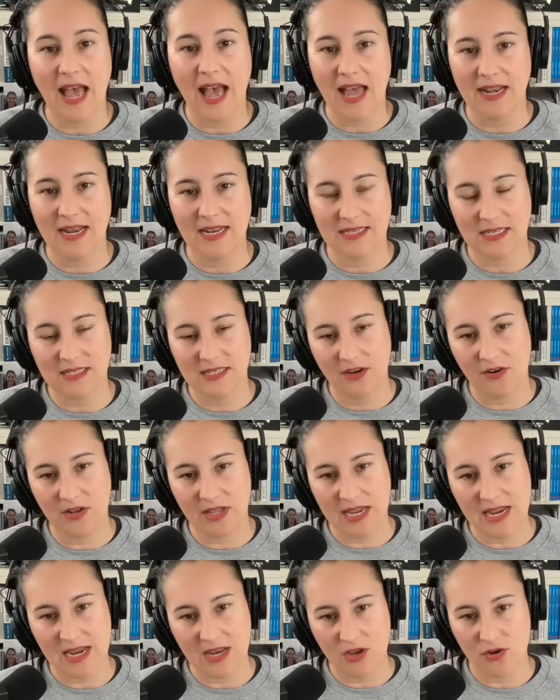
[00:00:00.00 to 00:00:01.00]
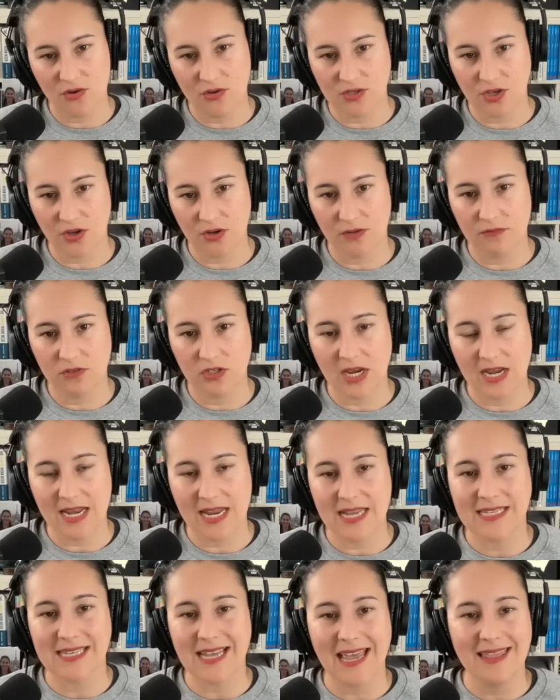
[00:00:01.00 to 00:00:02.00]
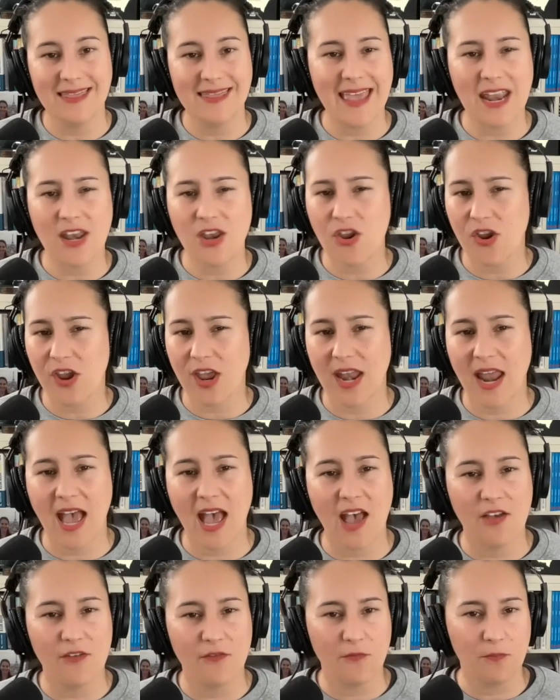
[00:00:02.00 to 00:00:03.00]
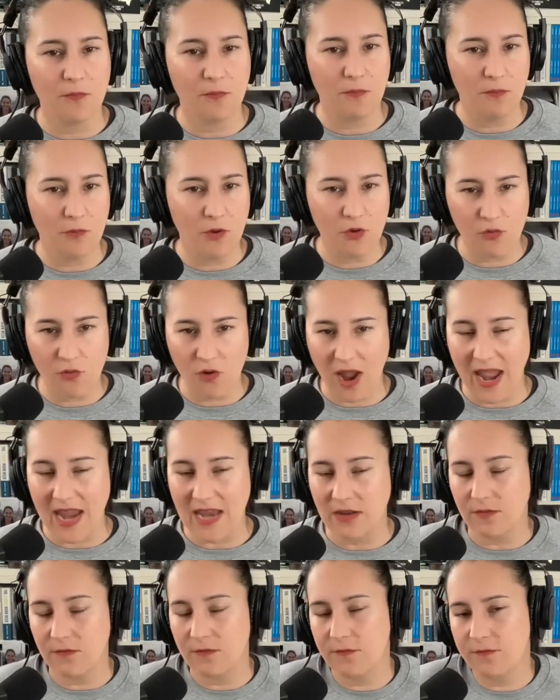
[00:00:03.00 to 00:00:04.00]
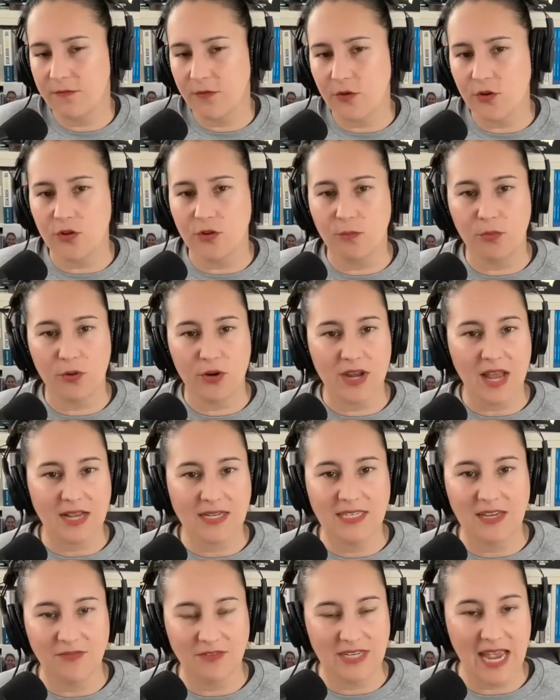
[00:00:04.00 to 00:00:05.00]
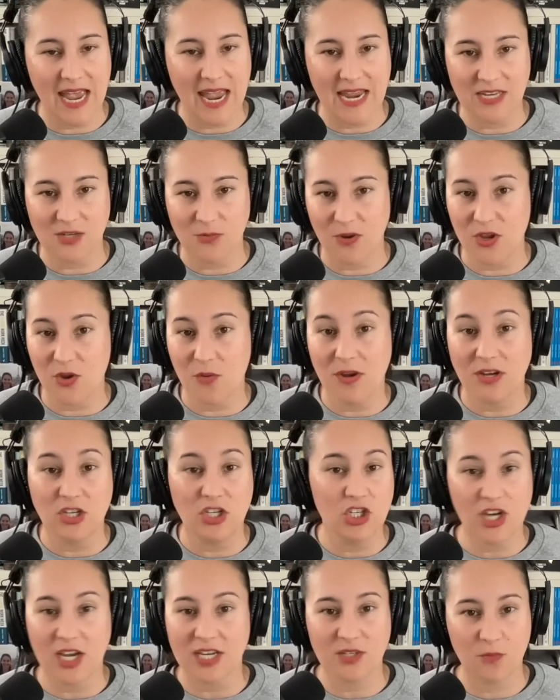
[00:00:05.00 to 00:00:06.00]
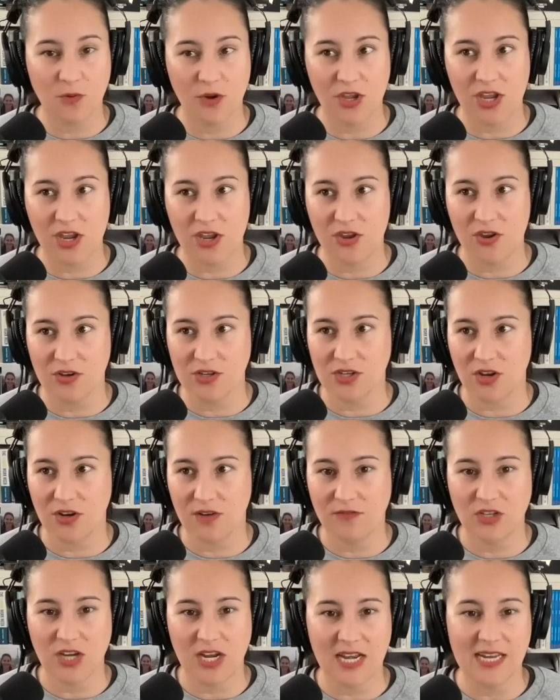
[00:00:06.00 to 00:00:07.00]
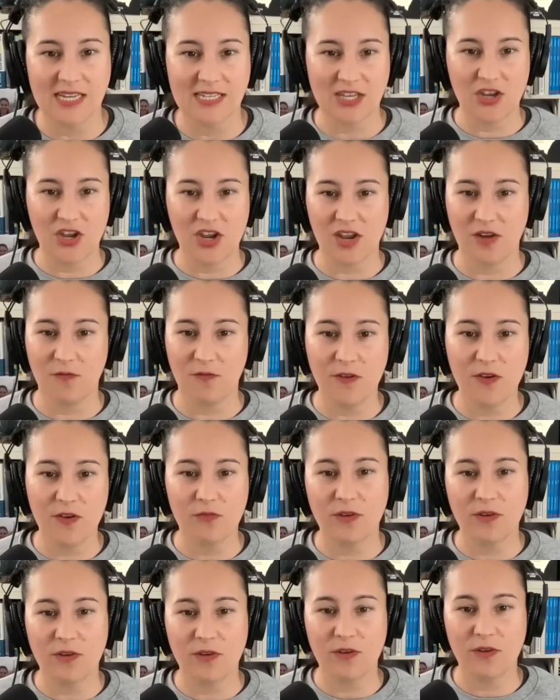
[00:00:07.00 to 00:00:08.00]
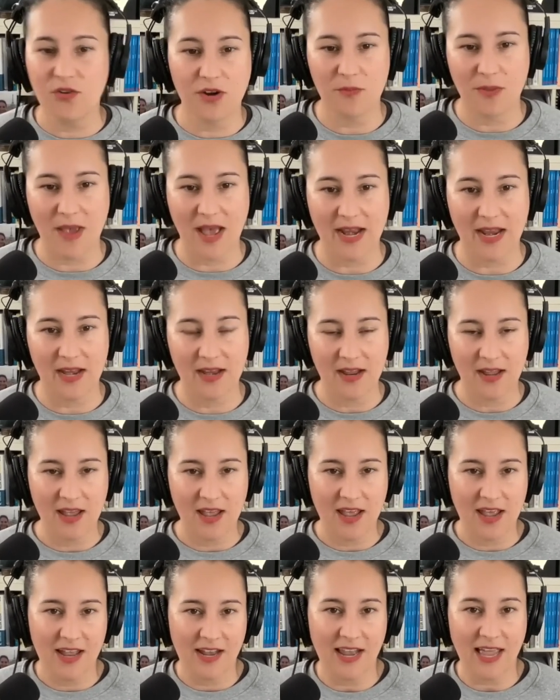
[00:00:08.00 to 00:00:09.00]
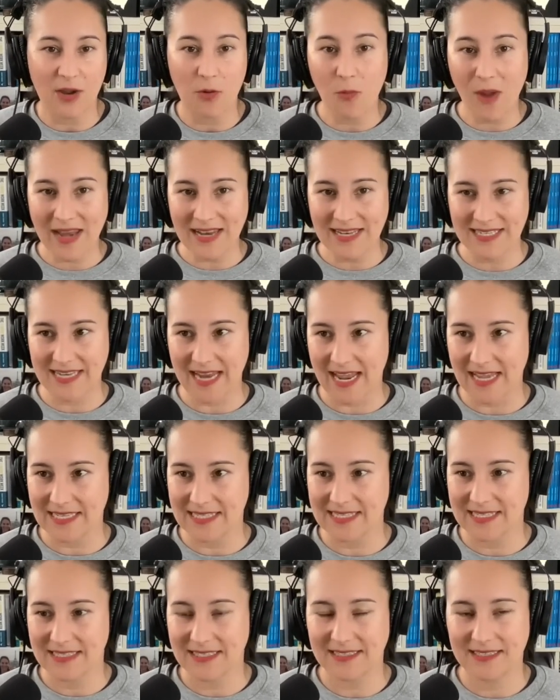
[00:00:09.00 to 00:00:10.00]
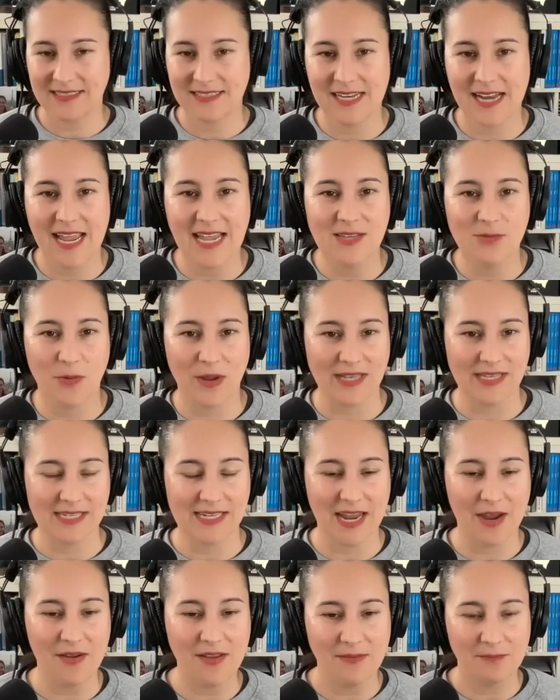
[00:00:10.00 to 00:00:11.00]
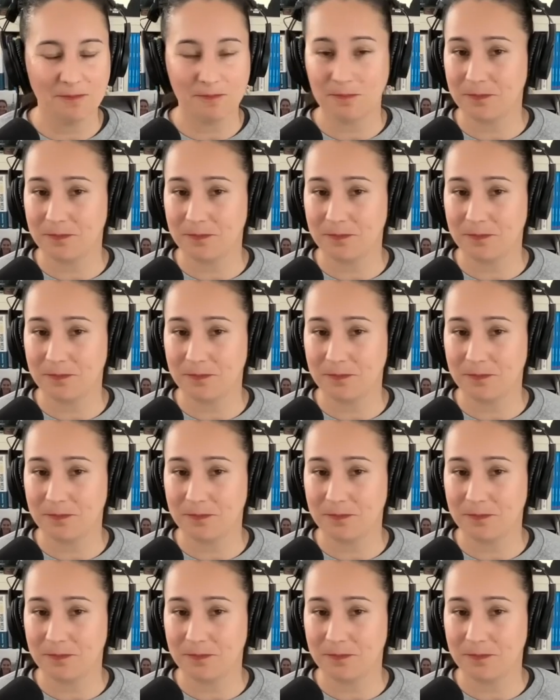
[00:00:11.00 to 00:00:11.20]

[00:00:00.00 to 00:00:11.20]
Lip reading: aren't necessarily in your zone of genius, and then you can have great, full, productive days where you are just working in your zone of genius and you can feel really good about it. Like Wednesdays. Today's Wednesday.